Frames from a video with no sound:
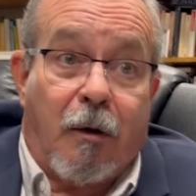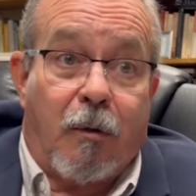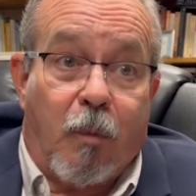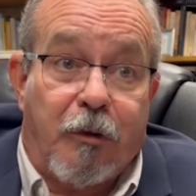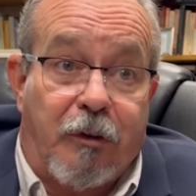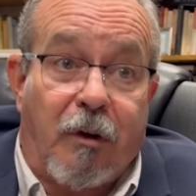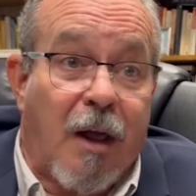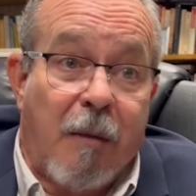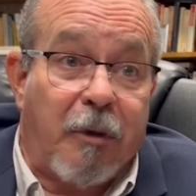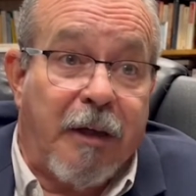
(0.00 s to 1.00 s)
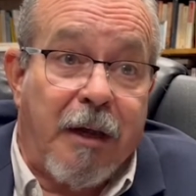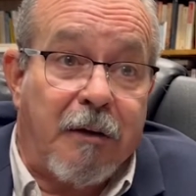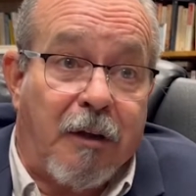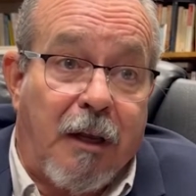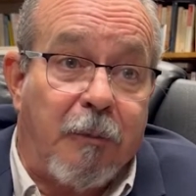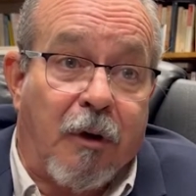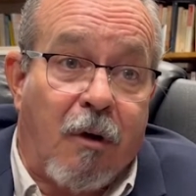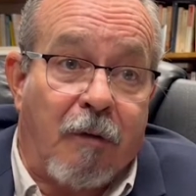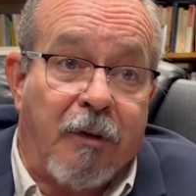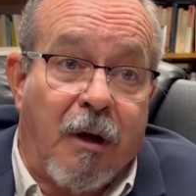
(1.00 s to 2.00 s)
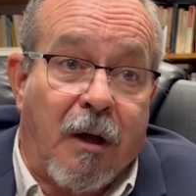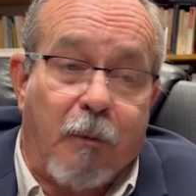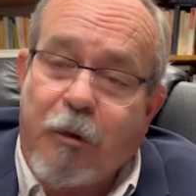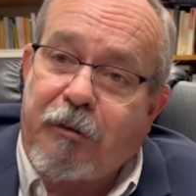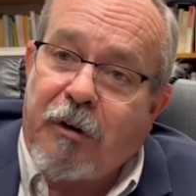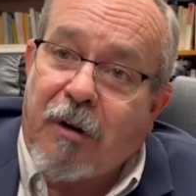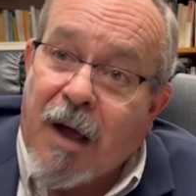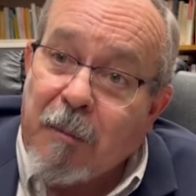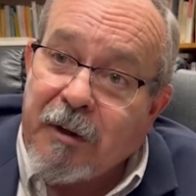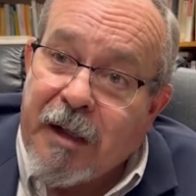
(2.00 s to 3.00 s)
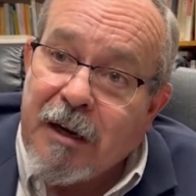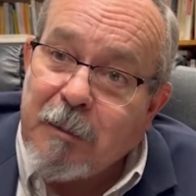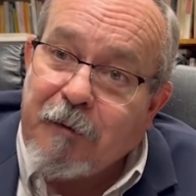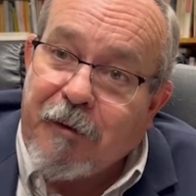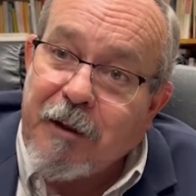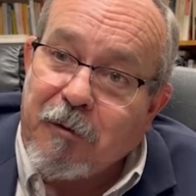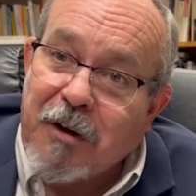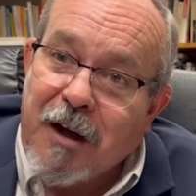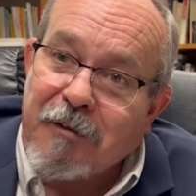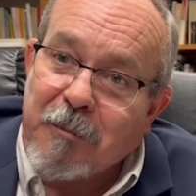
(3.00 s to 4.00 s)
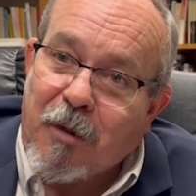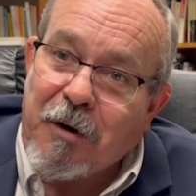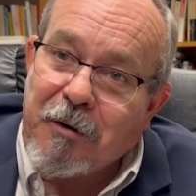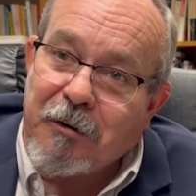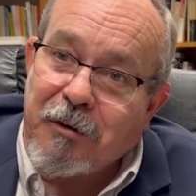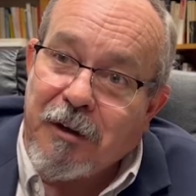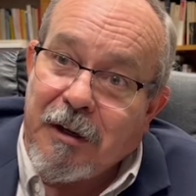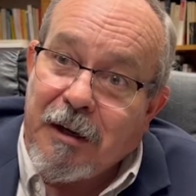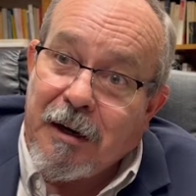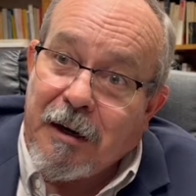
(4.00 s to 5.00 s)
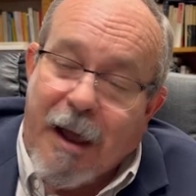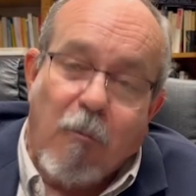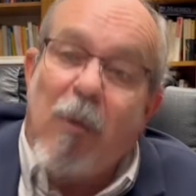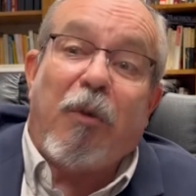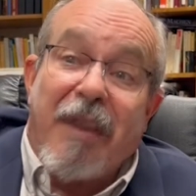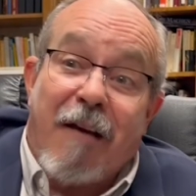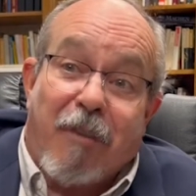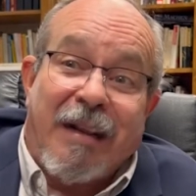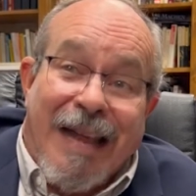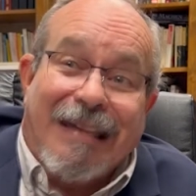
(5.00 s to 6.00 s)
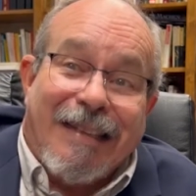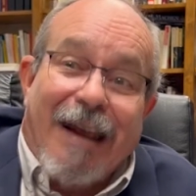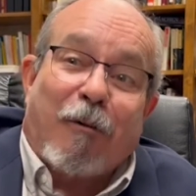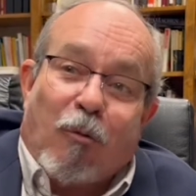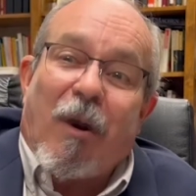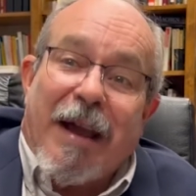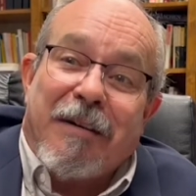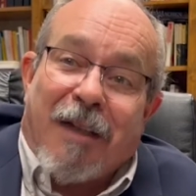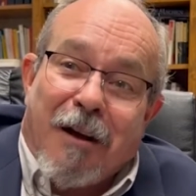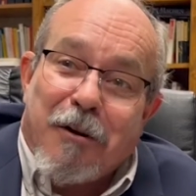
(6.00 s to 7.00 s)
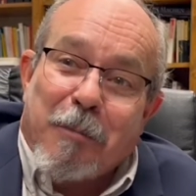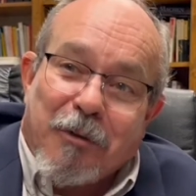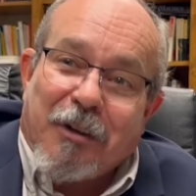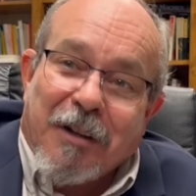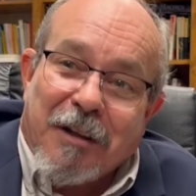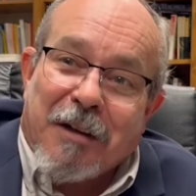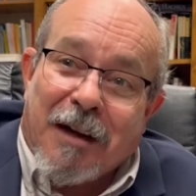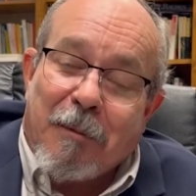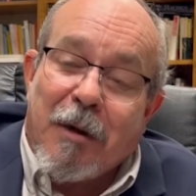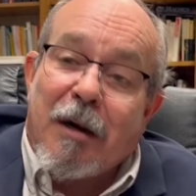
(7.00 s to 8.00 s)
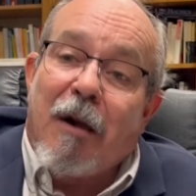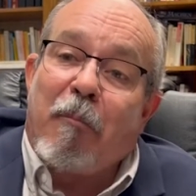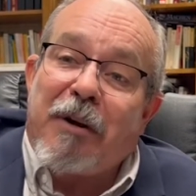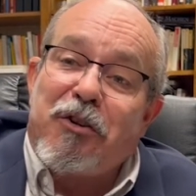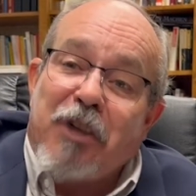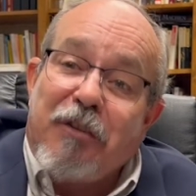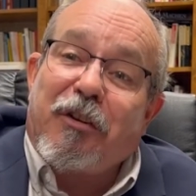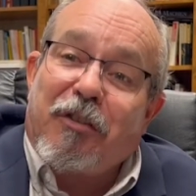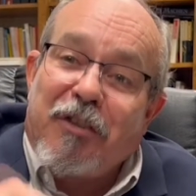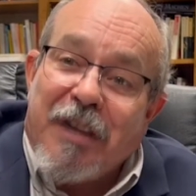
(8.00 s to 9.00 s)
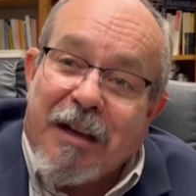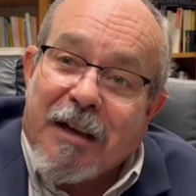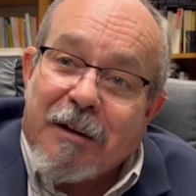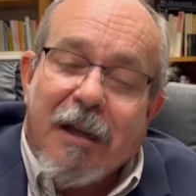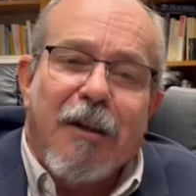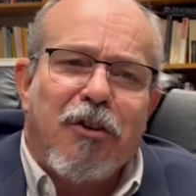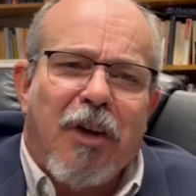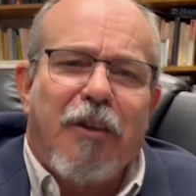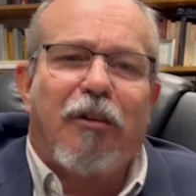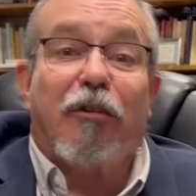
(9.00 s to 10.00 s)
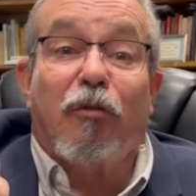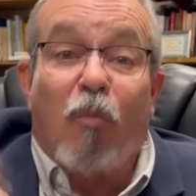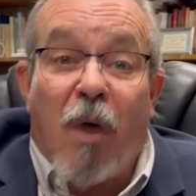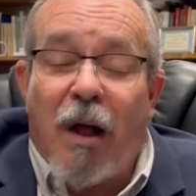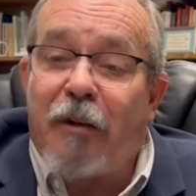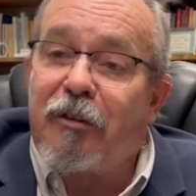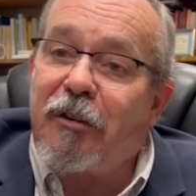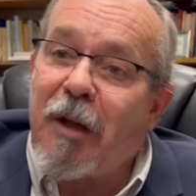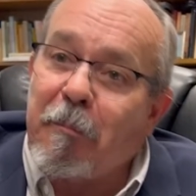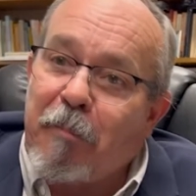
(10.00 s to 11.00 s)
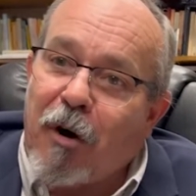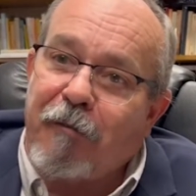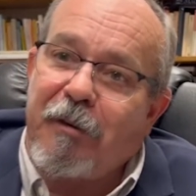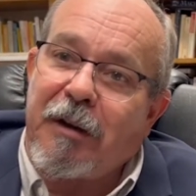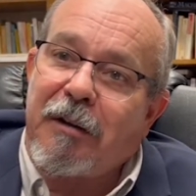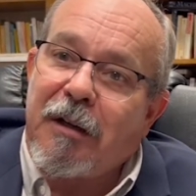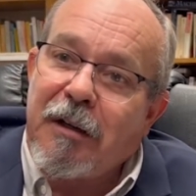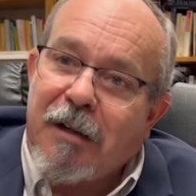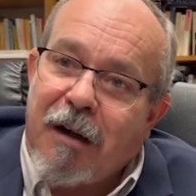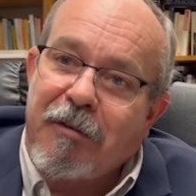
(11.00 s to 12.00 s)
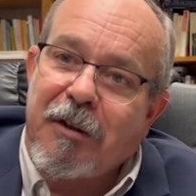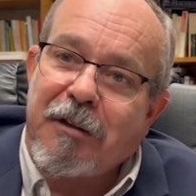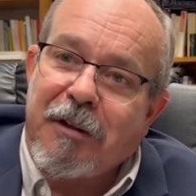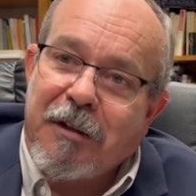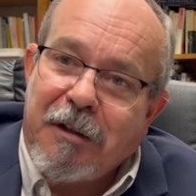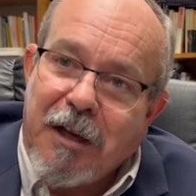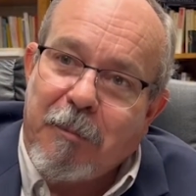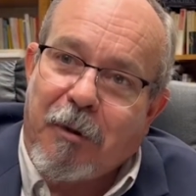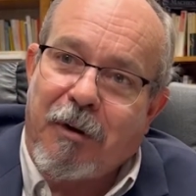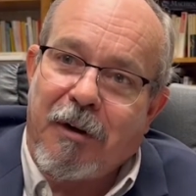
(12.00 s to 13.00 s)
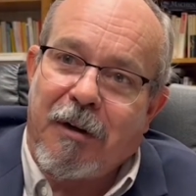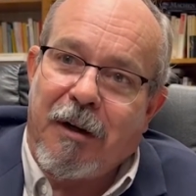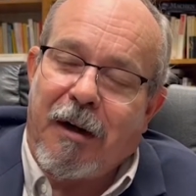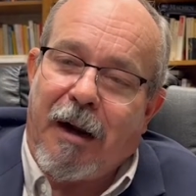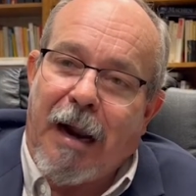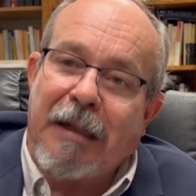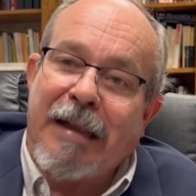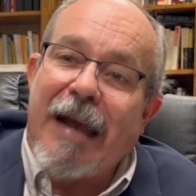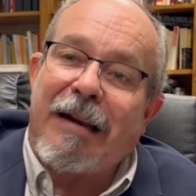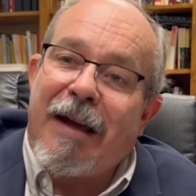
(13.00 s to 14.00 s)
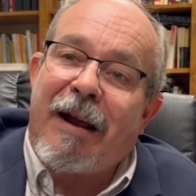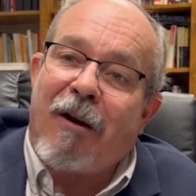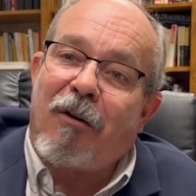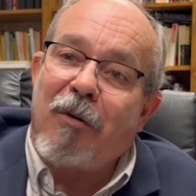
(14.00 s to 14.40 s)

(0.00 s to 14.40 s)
We're still obligated to keep the law of God. We're still obligated to be faithful covenant partners. And we will never get that right 100% of the time. But Jesus did. Jesus was the perfect covenant keeper. And that now